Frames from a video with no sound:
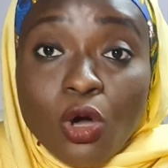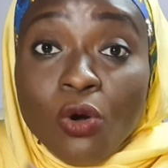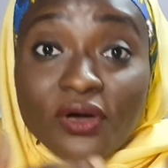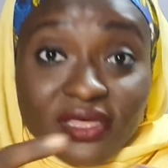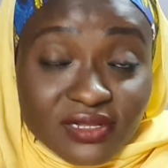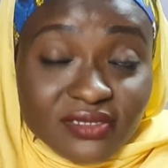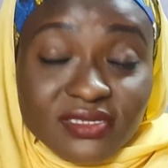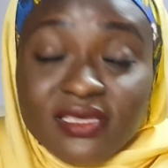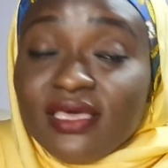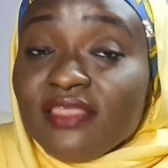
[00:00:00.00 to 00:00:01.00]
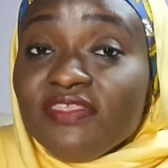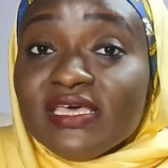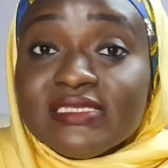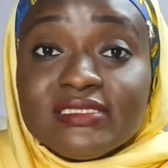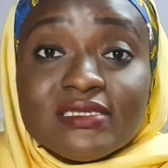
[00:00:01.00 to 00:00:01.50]
oil.
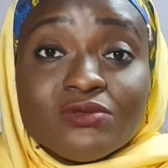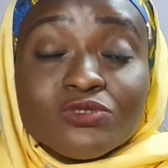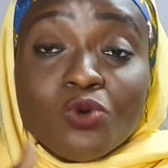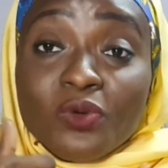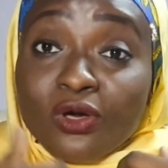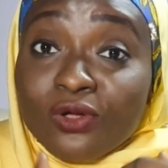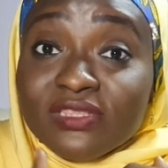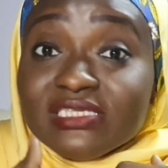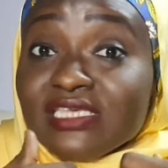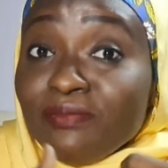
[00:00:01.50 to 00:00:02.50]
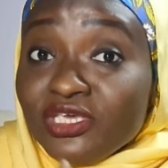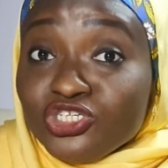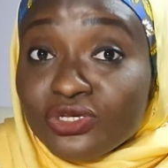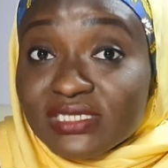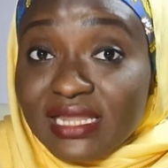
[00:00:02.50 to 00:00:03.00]
There's what we call the
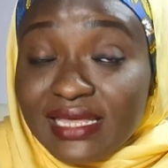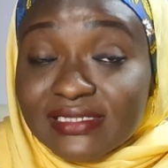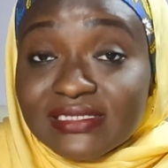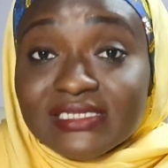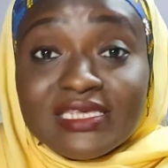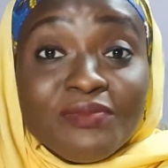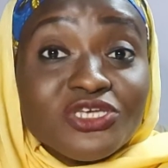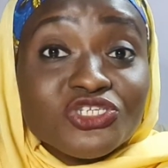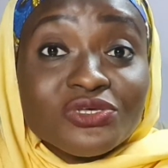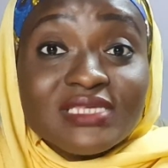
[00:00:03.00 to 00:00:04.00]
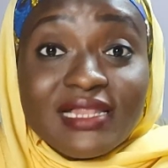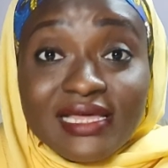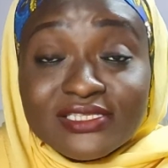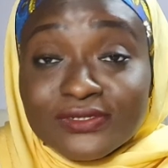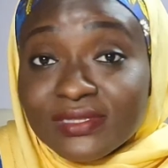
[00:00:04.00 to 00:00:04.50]
sebaceous glands. The sebaceous
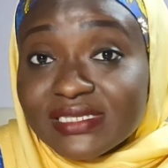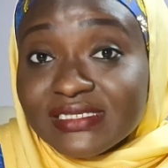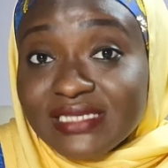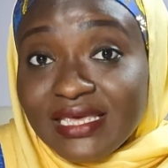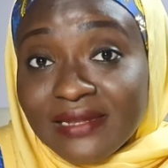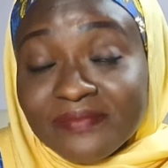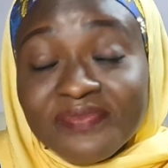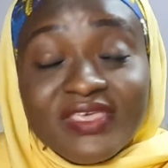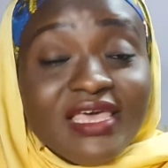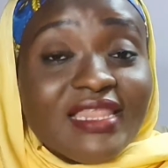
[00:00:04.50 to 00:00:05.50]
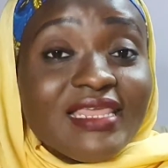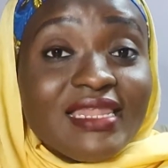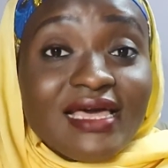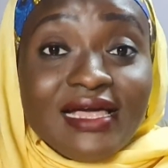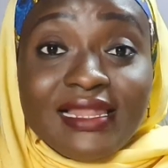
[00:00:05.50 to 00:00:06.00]
glands on the skin, they're
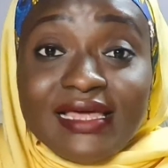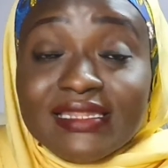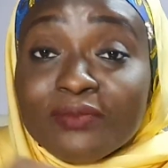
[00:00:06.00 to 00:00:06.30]
that gland